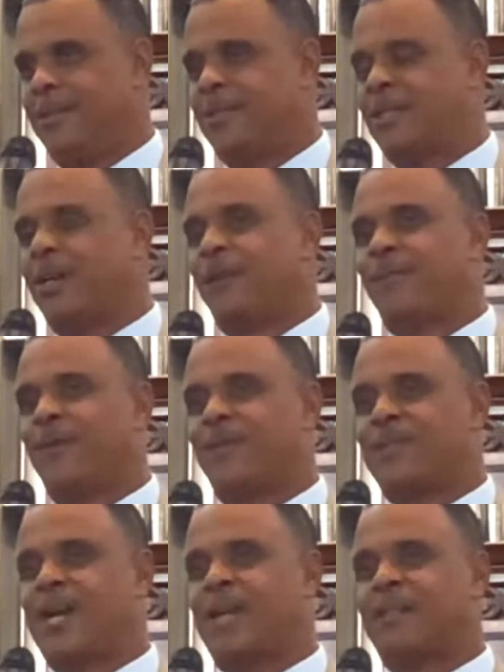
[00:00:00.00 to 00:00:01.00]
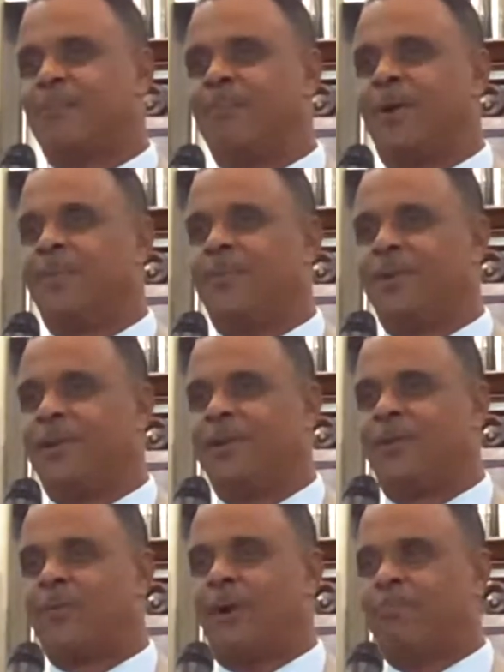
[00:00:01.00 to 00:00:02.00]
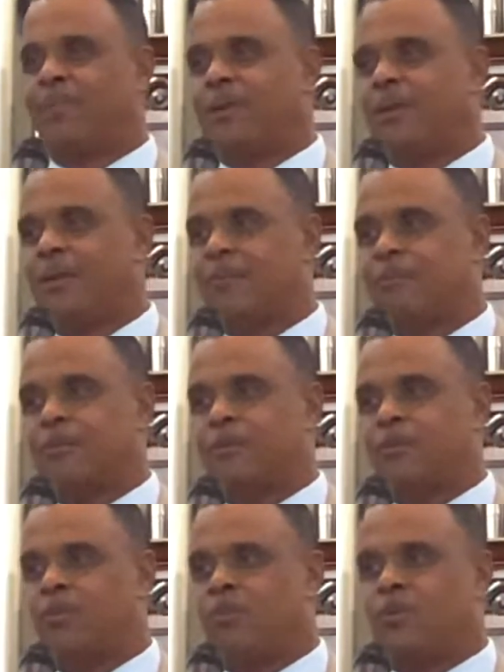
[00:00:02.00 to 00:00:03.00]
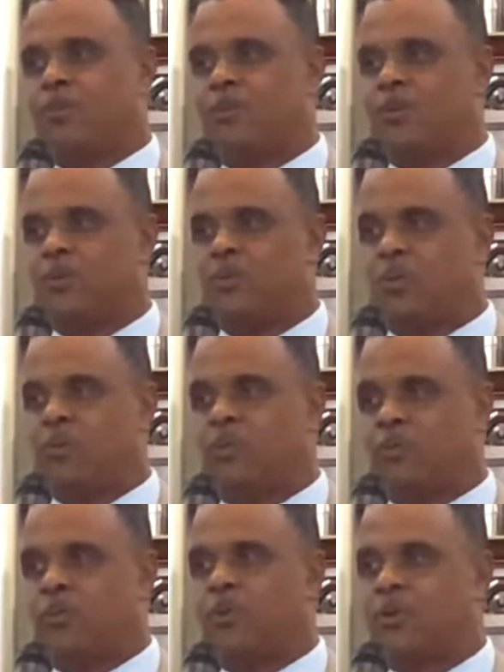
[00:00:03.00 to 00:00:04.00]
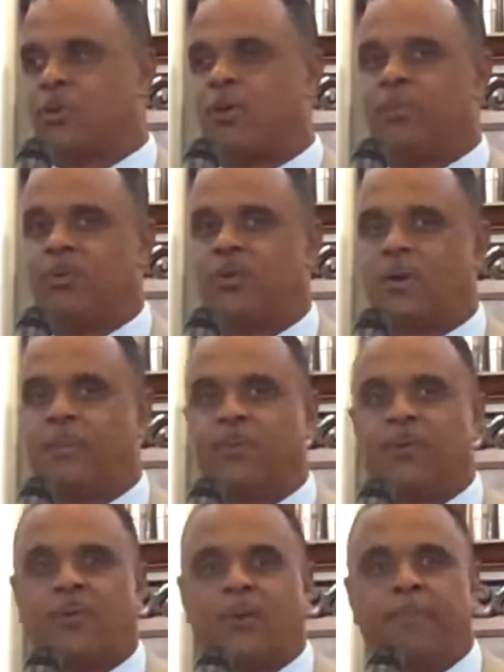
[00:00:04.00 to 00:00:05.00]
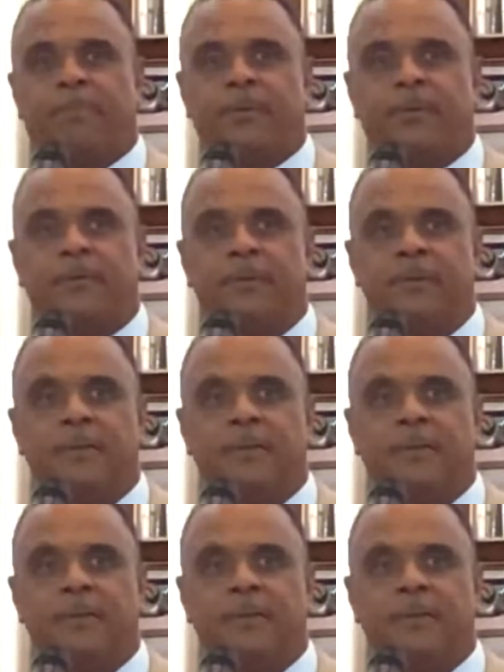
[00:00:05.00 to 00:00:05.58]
The church folks got the murmuring and grumbling and ah, ah, ah, grumble, grumble, grumble.